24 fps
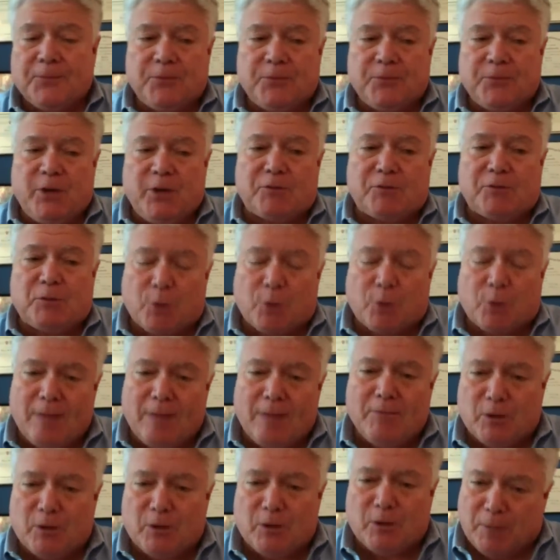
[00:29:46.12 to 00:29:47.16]
You have to
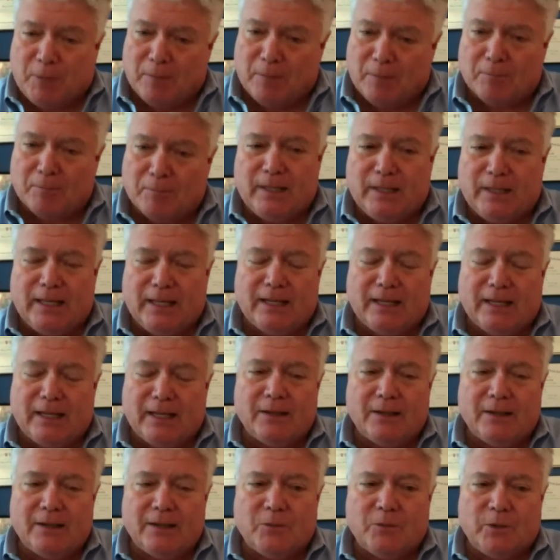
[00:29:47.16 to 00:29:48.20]
prime their pump,
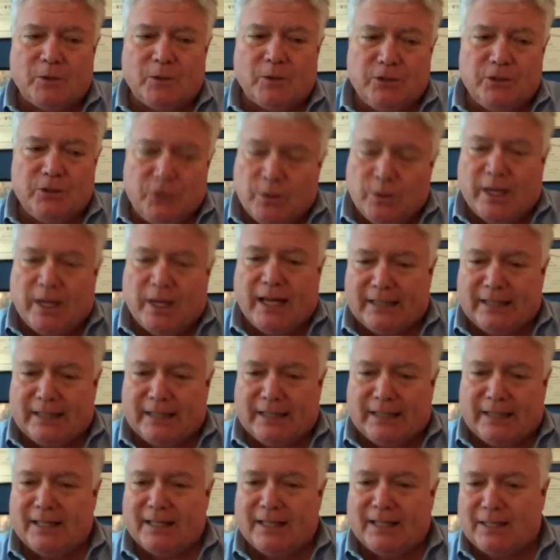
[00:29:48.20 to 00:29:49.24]
and when you do that,
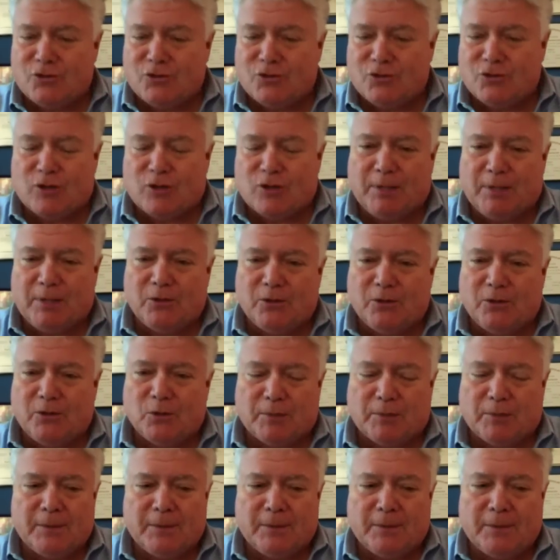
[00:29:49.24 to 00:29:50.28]
then they can jump into
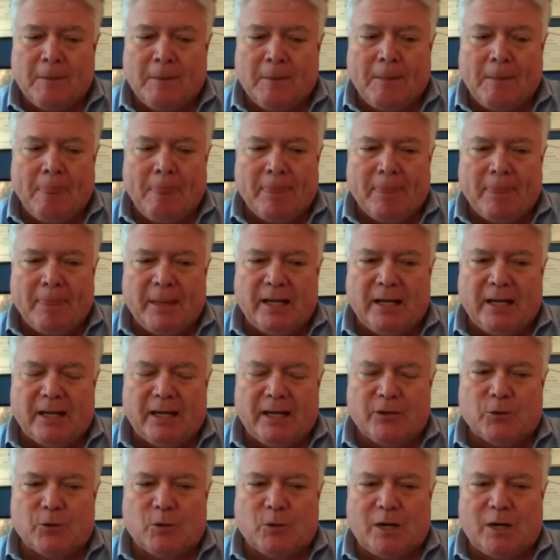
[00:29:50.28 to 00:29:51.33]
it. But
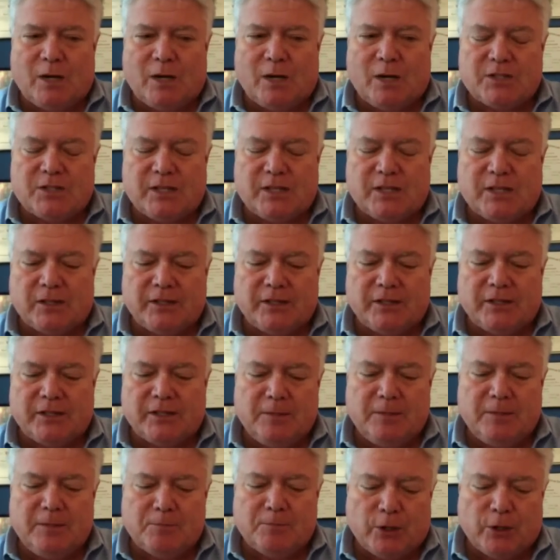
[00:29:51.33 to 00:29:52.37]
otherwise, they'll
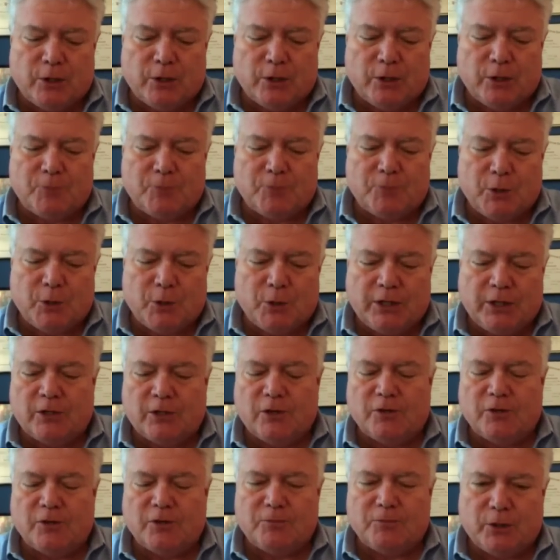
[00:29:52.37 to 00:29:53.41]
keep putting it off,
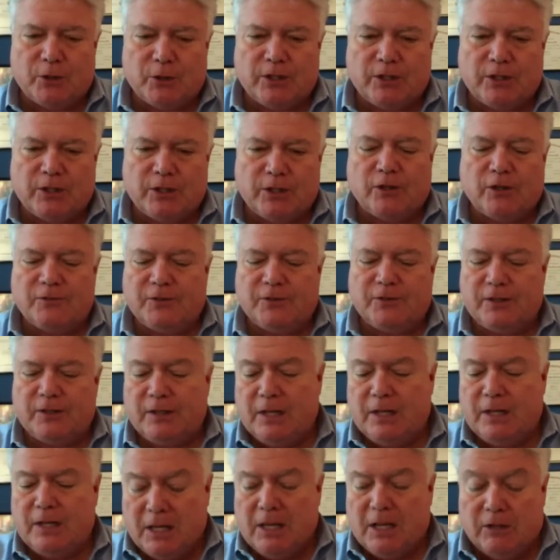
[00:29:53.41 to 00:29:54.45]

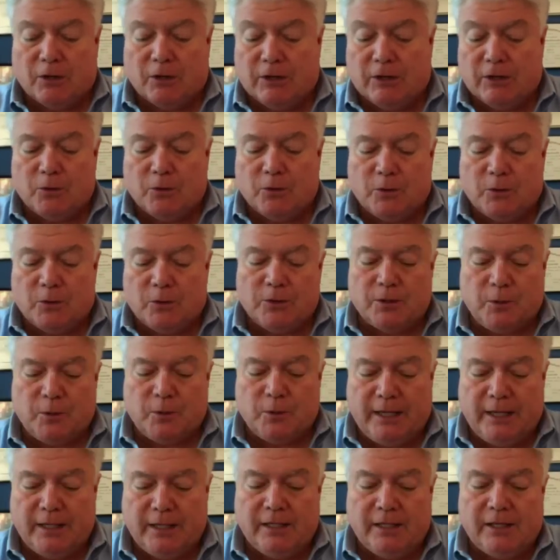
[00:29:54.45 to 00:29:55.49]
and we
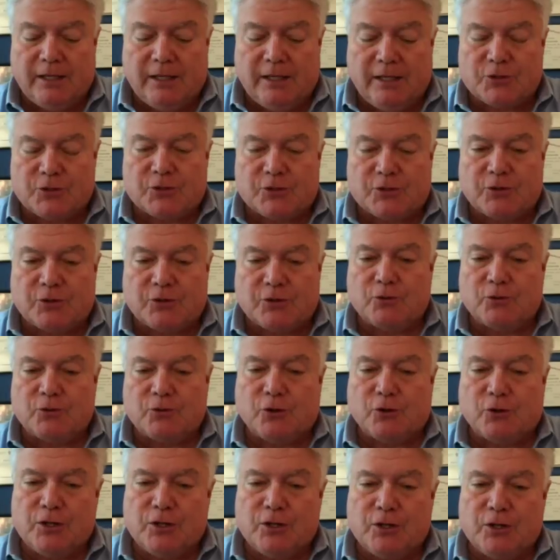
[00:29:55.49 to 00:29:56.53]
ADDers are
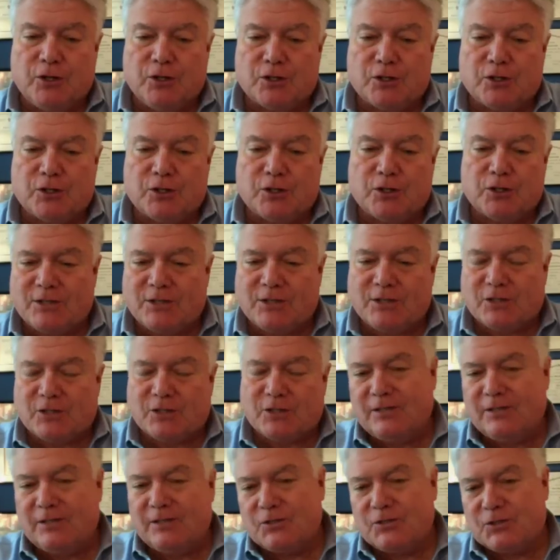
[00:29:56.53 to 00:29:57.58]
notorious
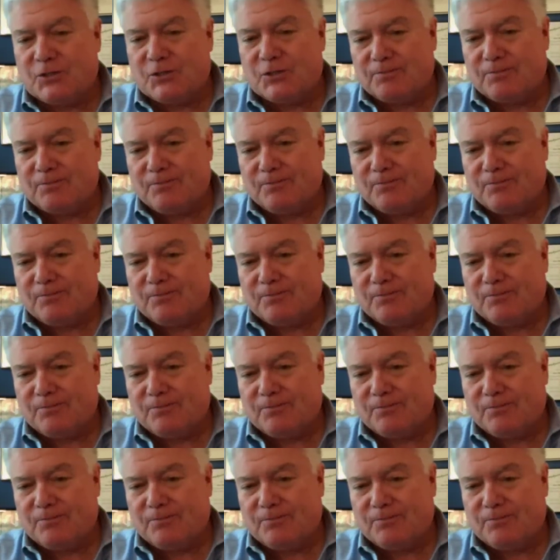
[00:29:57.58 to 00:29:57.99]
procrastinators.